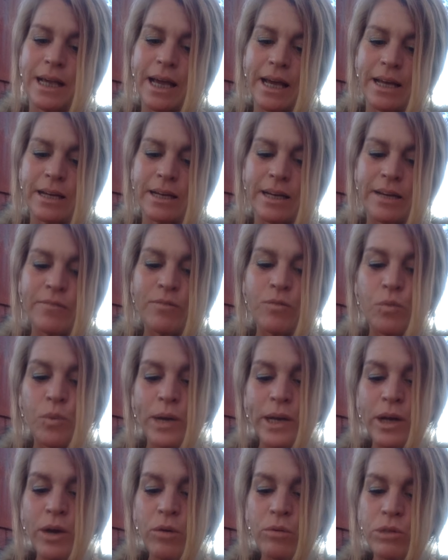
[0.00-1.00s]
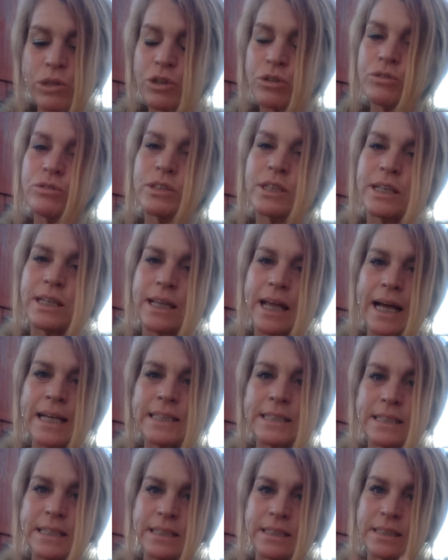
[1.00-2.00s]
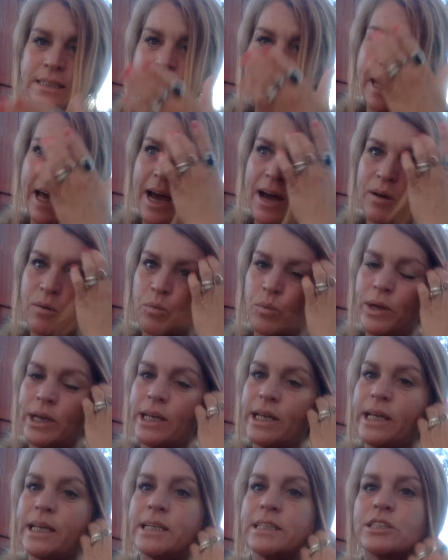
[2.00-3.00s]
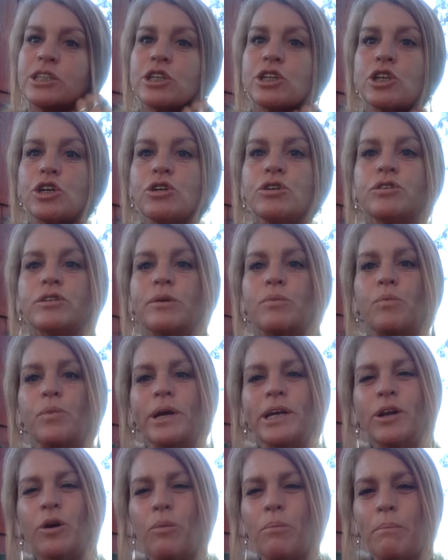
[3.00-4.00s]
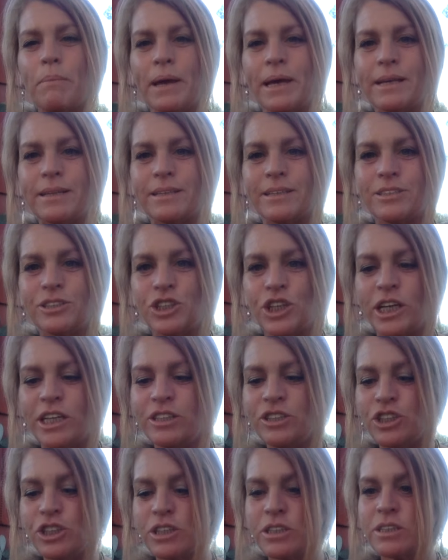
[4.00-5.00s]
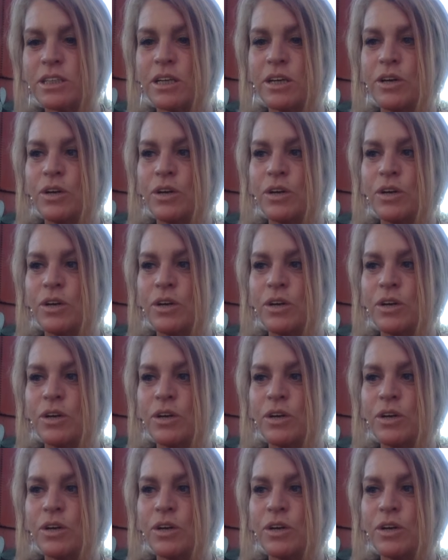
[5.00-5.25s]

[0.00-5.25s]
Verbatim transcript: And if we don't learn the lessons that we needed to learn and we don't make the changes,